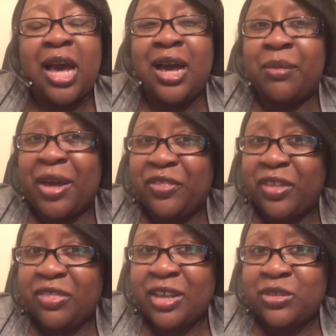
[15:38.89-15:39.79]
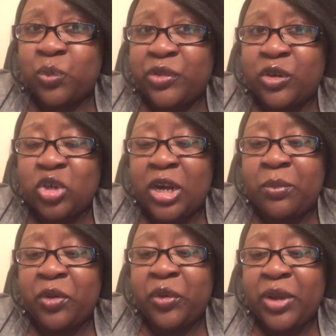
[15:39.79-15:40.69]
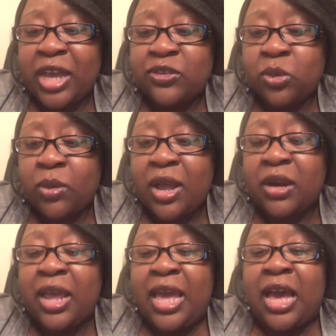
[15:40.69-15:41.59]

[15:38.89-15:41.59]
I think that's what they're trying to build their case around.